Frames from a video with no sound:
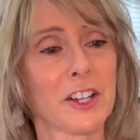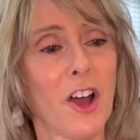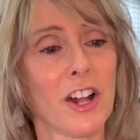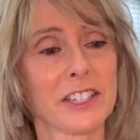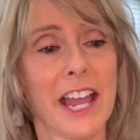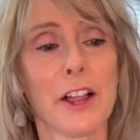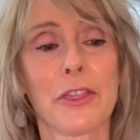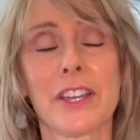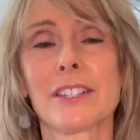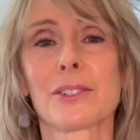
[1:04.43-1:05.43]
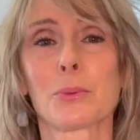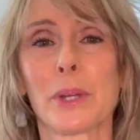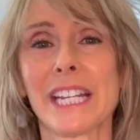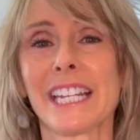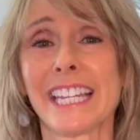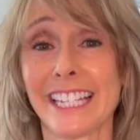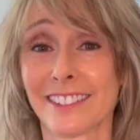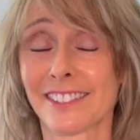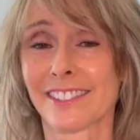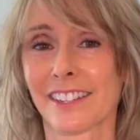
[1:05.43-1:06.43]
called Healthy Sweet
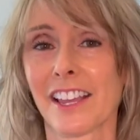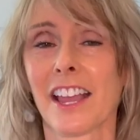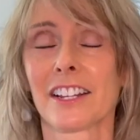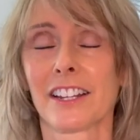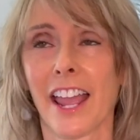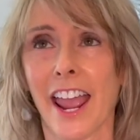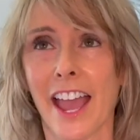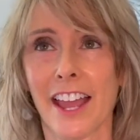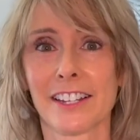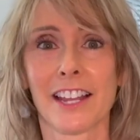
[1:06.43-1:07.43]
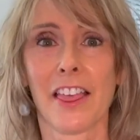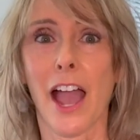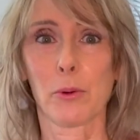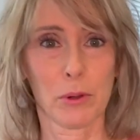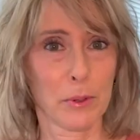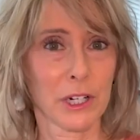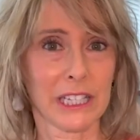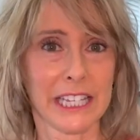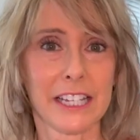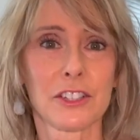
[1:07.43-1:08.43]
Eats, and I will put a
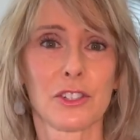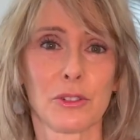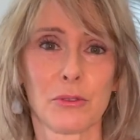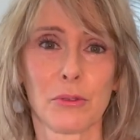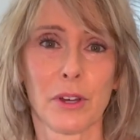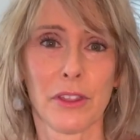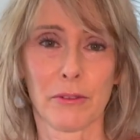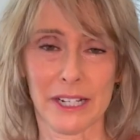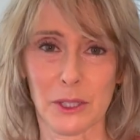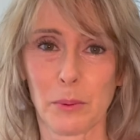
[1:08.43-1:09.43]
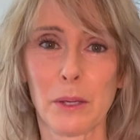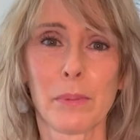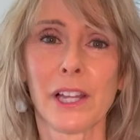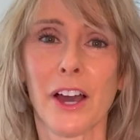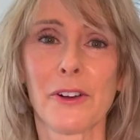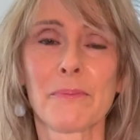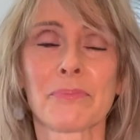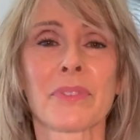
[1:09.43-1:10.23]
link to the recipe below.